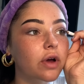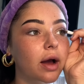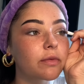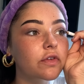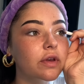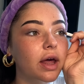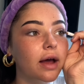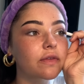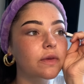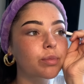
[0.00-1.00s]
I'm just gonna
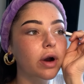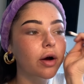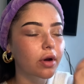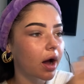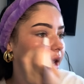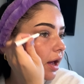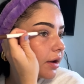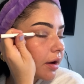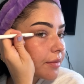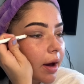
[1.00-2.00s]
add this brown
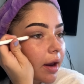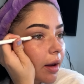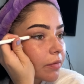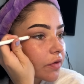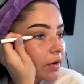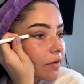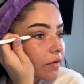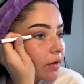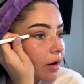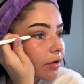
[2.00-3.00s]
eyeliner and I'm just gonna
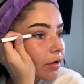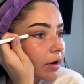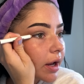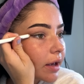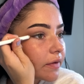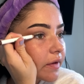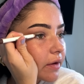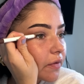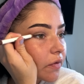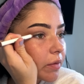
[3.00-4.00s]
start creating
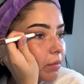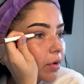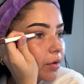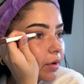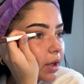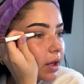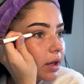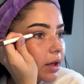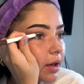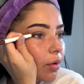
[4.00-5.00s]
a
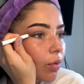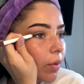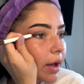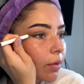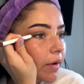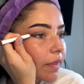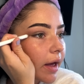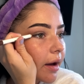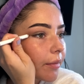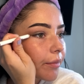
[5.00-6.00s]
smoky wing with that.